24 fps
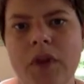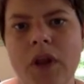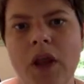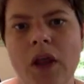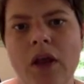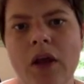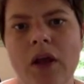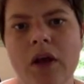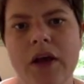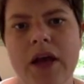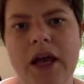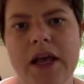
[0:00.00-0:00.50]

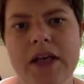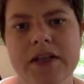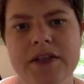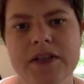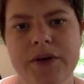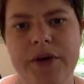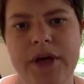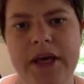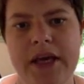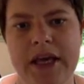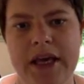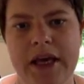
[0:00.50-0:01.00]
Okay, so
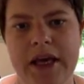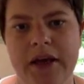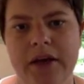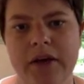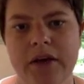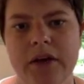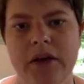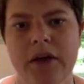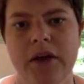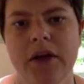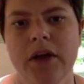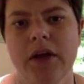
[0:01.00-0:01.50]
here
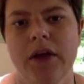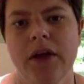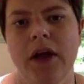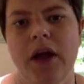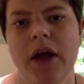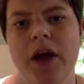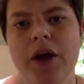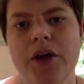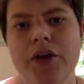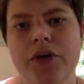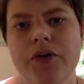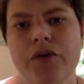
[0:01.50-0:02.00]

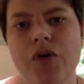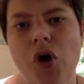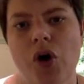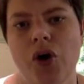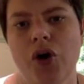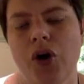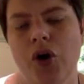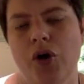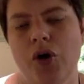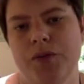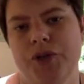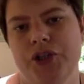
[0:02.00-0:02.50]
you've got an
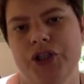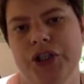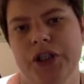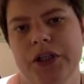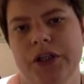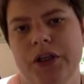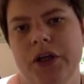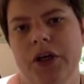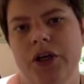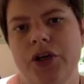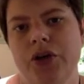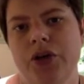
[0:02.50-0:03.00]

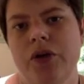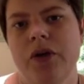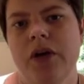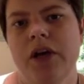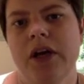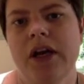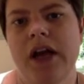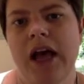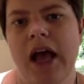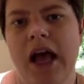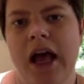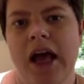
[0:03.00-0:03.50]
option. You
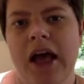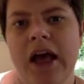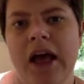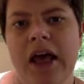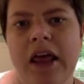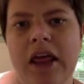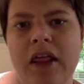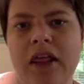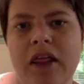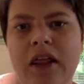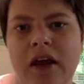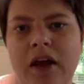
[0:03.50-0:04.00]
can
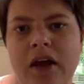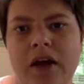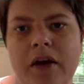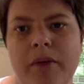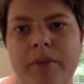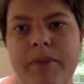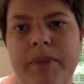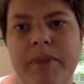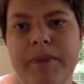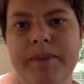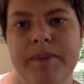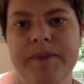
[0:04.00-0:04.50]
either
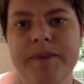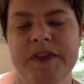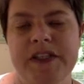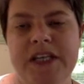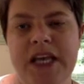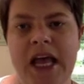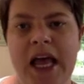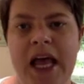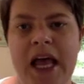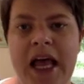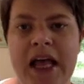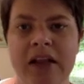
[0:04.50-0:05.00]

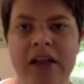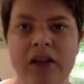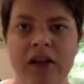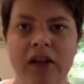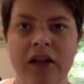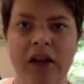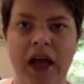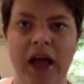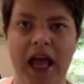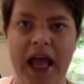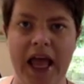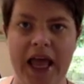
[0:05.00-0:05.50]

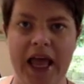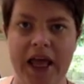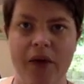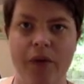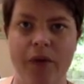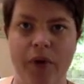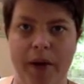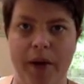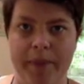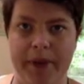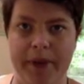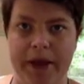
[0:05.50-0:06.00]
tell
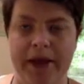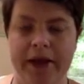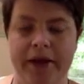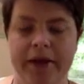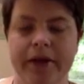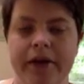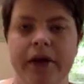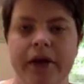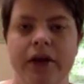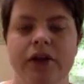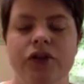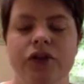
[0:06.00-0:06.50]
Aweber
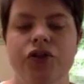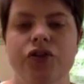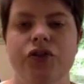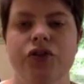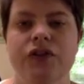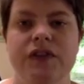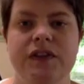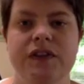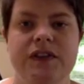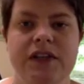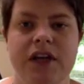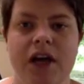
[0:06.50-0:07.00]
to
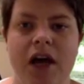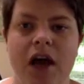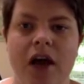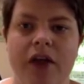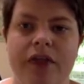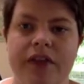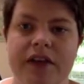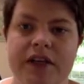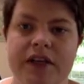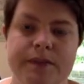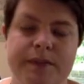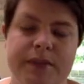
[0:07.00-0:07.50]
start
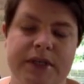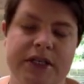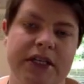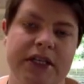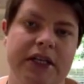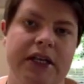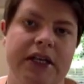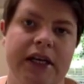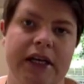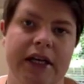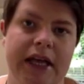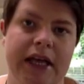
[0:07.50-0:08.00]
this
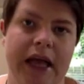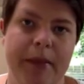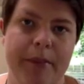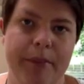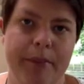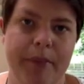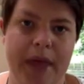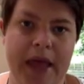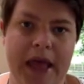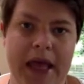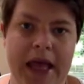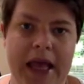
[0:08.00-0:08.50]
particular
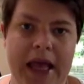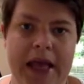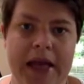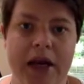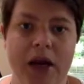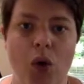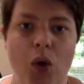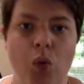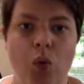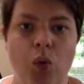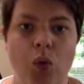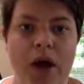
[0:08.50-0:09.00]
campaign
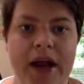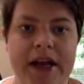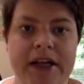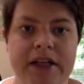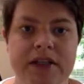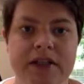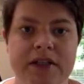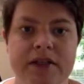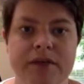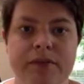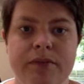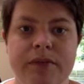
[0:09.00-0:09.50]
when
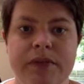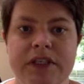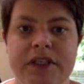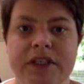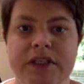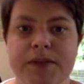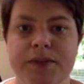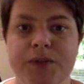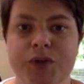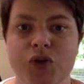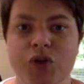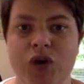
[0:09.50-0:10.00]
somebody
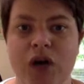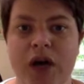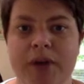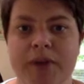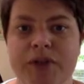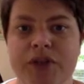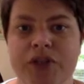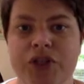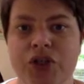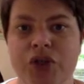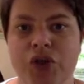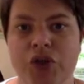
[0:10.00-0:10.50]

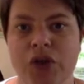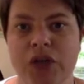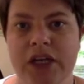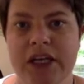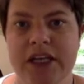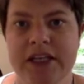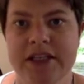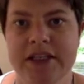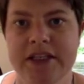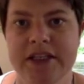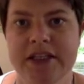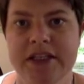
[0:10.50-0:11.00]
subscribes to your
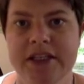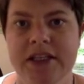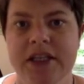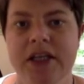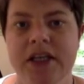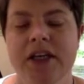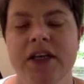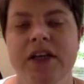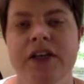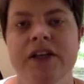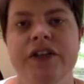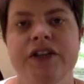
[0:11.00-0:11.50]
list.
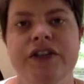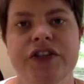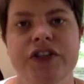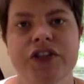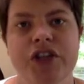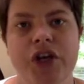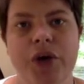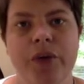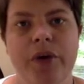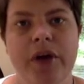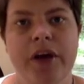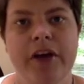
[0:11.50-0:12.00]

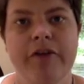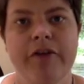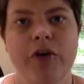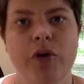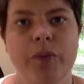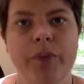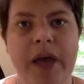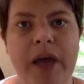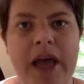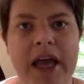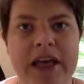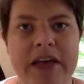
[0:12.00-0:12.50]
So if you're
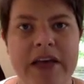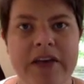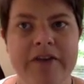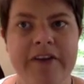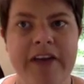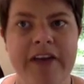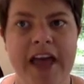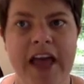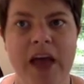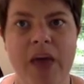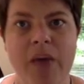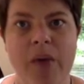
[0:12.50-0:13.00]
paying for
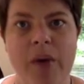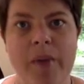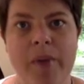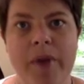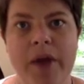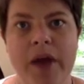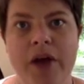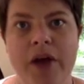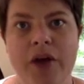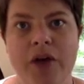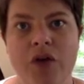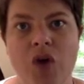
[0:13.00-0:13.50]
Aweber
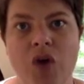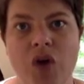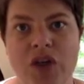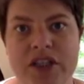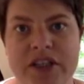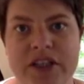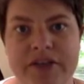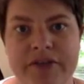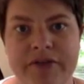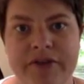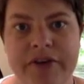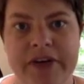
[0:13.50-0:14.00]
and you've got
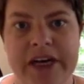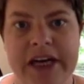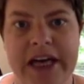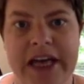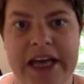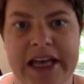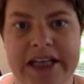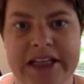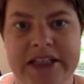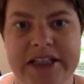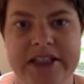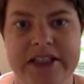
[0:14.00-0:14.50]
different
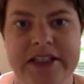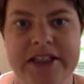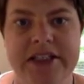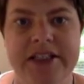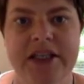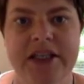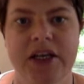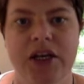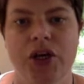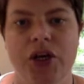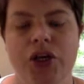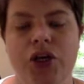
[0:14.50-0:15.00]
lists,
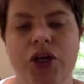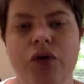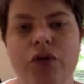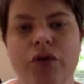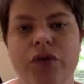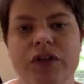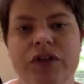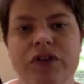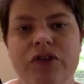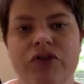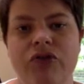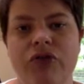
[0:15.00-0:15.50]
you
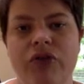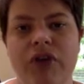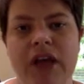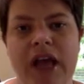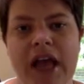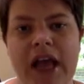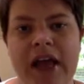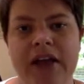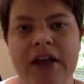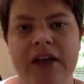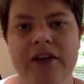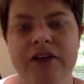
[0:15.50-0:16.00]
would
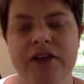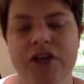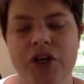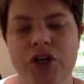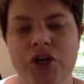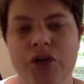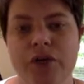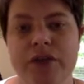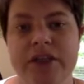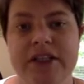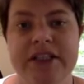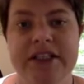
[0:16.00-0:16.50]
create,
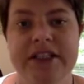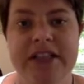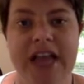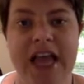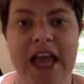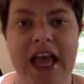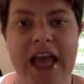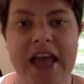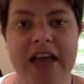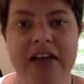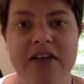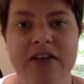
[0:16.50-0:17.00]
you would
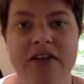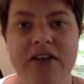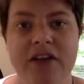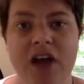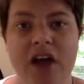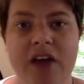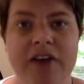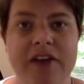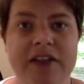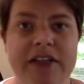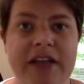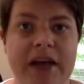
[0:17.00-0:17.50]
say,
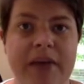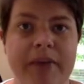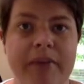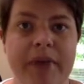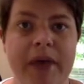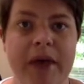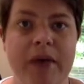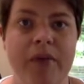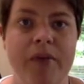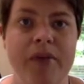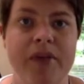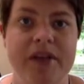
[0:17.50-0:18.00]
start this
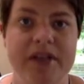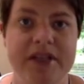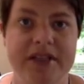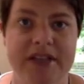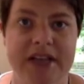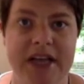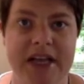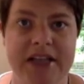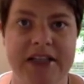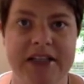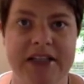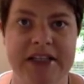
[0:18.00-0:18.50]
campaign when they
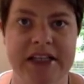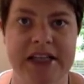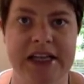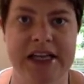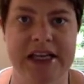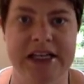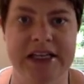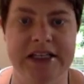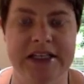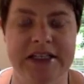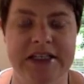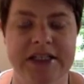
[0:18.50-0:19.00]
sign to the
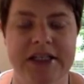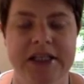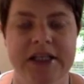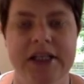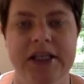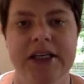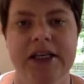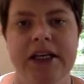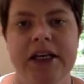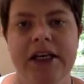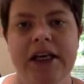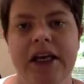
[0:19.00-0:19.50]
list.
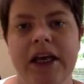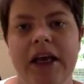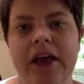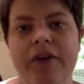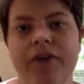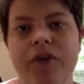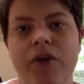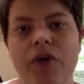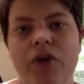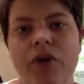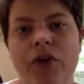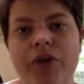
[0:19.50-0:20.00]
If
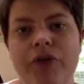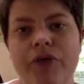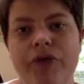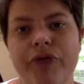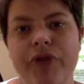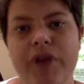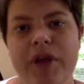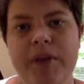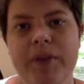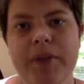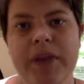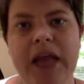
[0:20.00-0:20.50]
you're on the
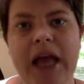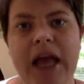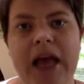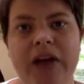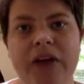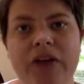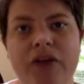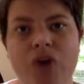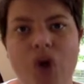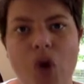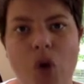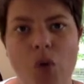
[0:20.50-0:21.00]
free plan,
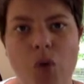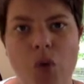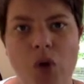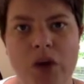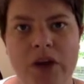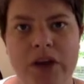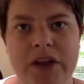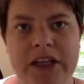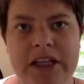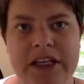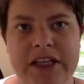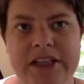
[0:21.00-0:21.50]
you've got
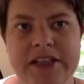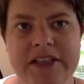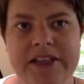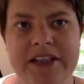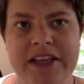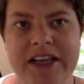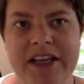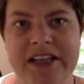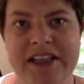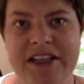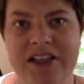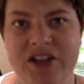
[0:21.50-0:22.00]
one list
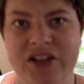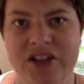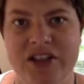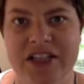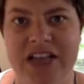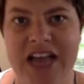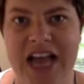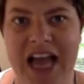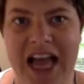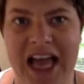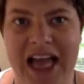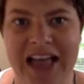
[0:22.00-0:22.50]
and it's on
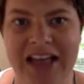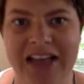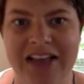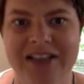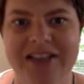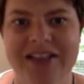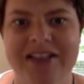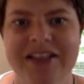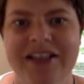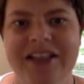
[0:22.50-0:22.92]
tags,